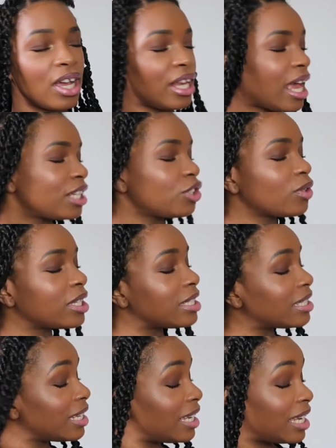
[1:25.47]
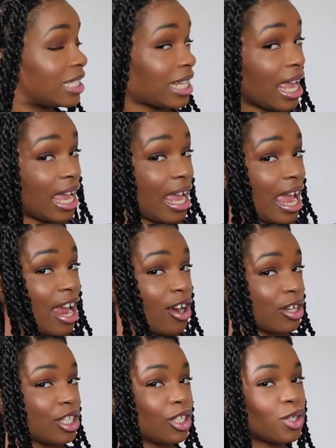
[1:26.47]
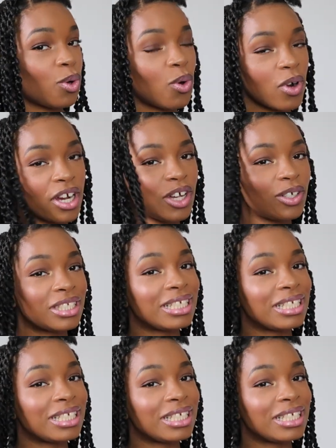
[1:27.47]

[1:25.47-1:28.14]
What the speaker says: and as you can see, it's a hair tutorial.